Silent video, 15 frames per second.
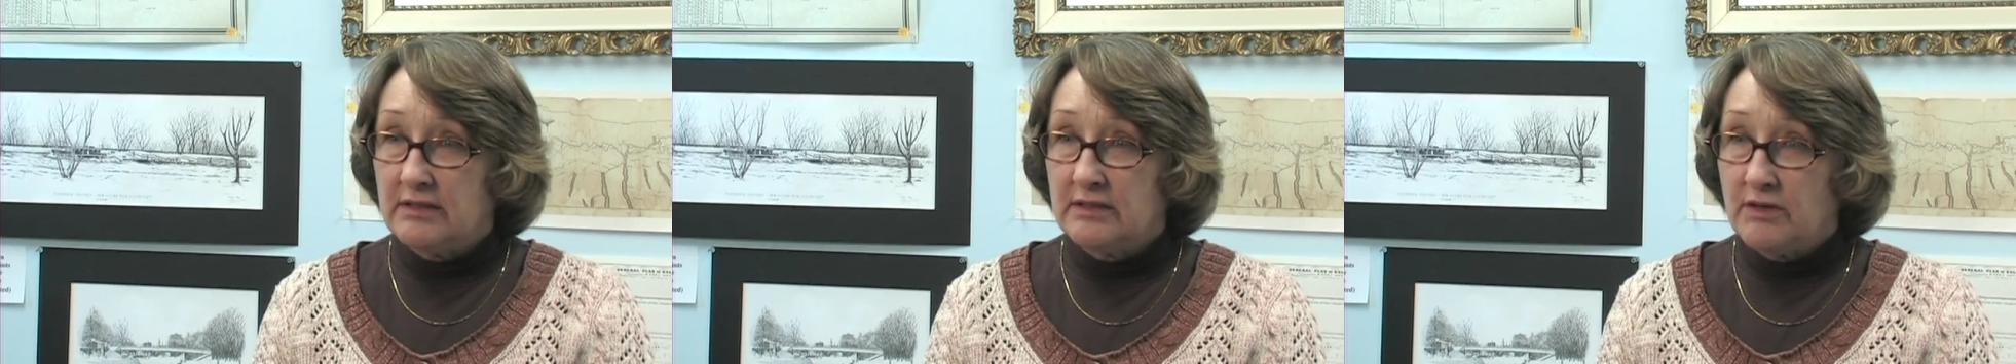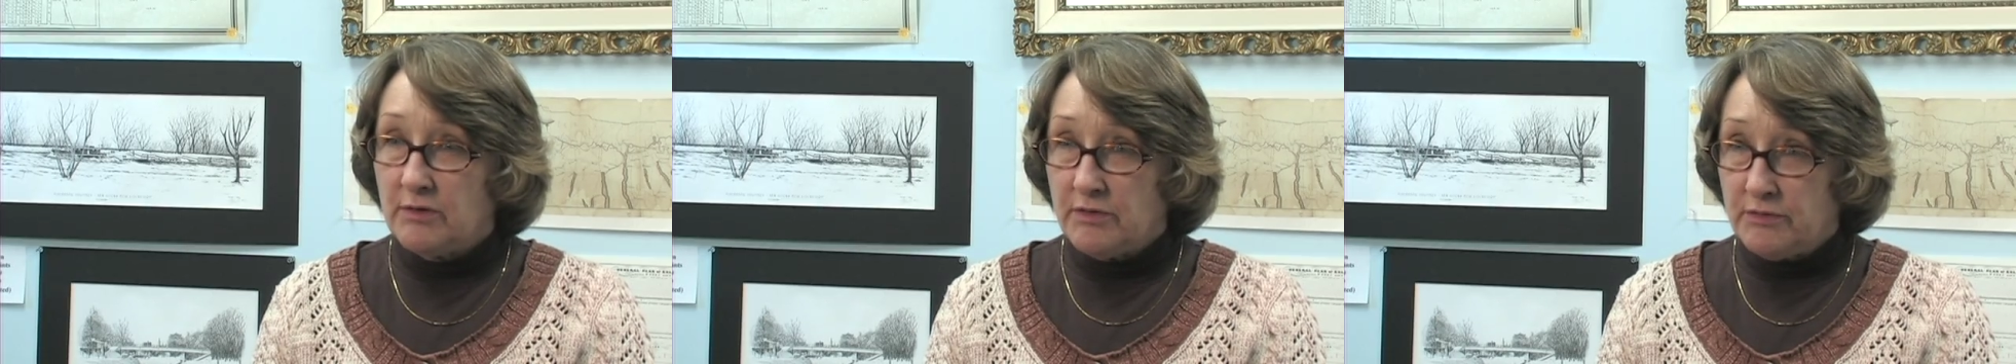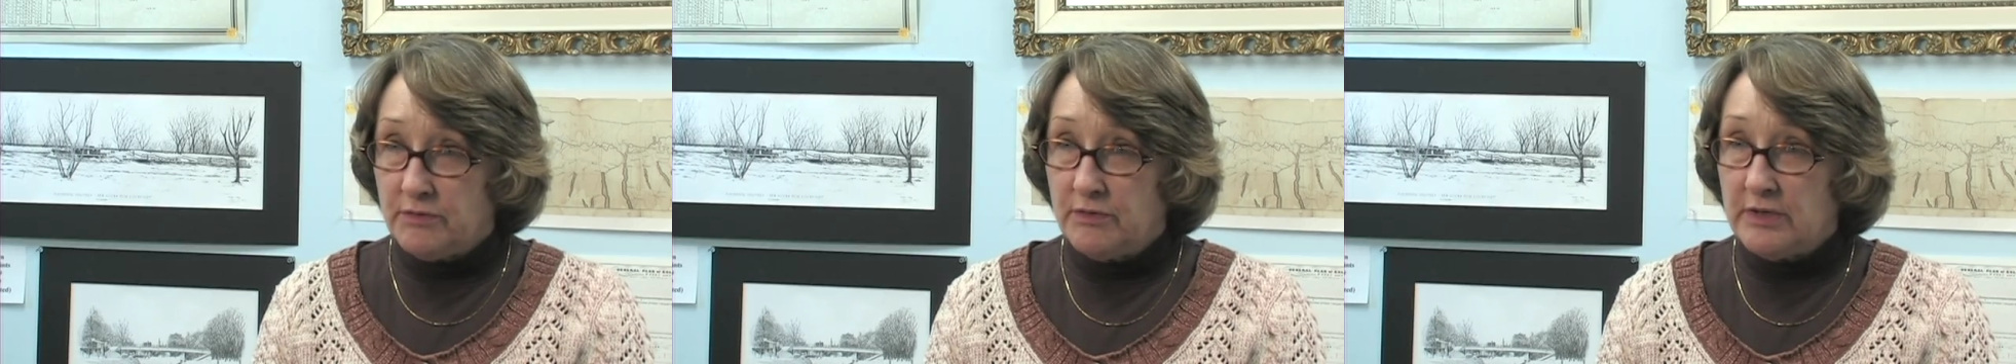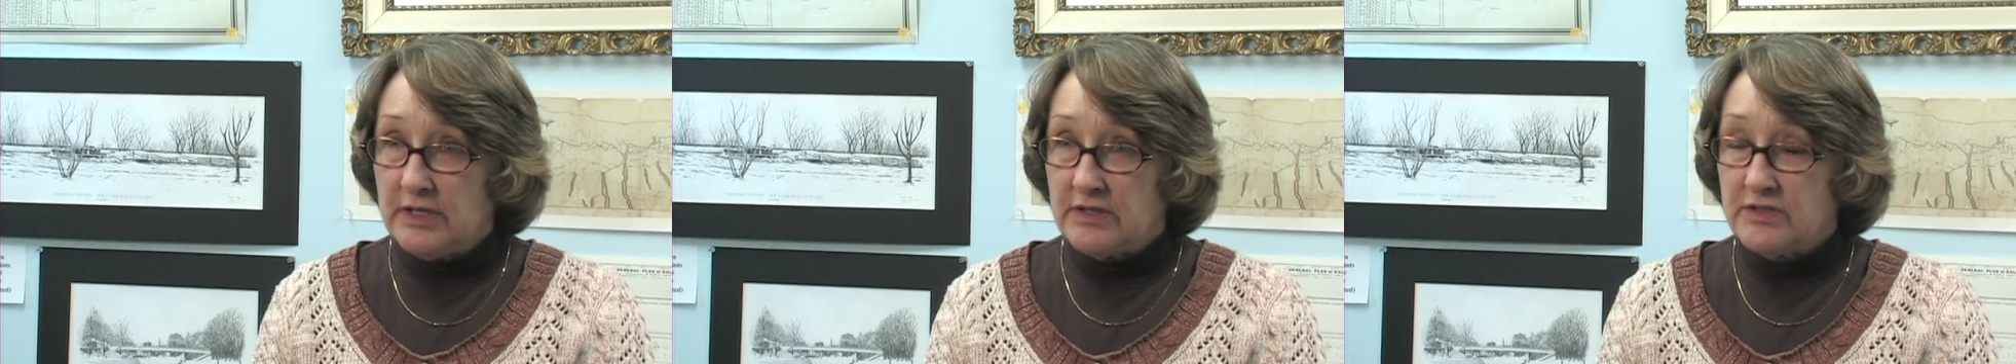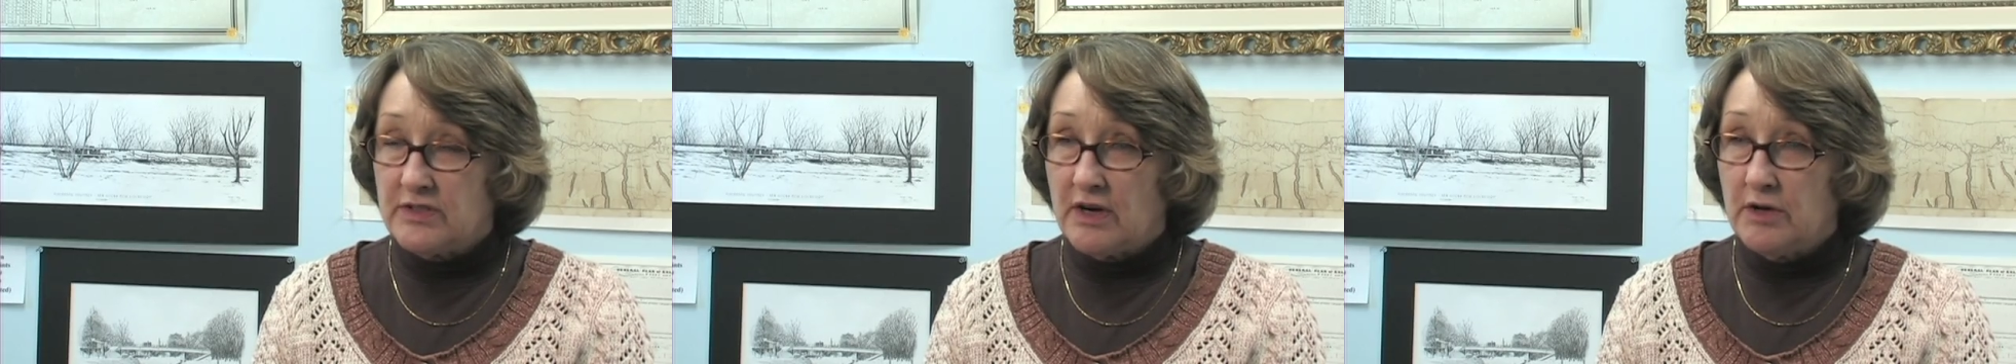and go through the
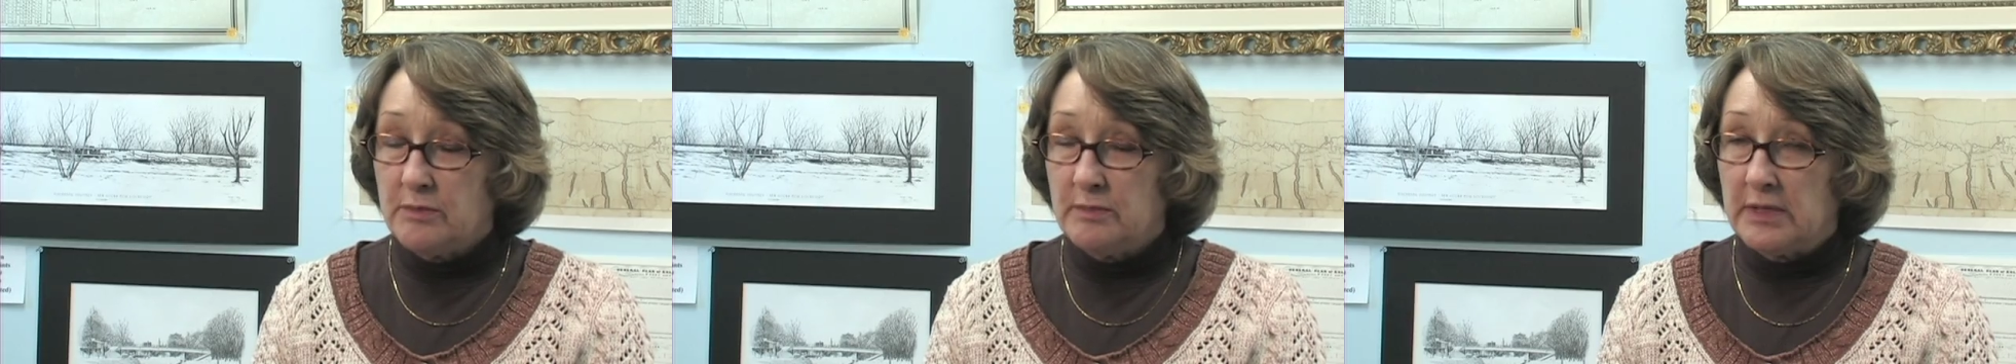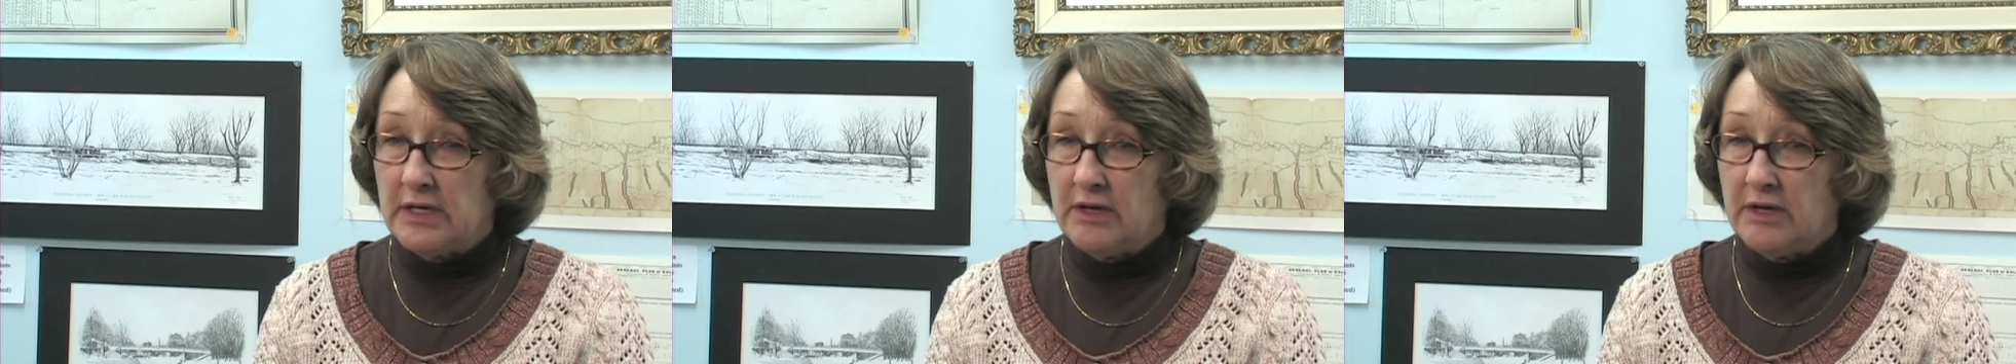escarpment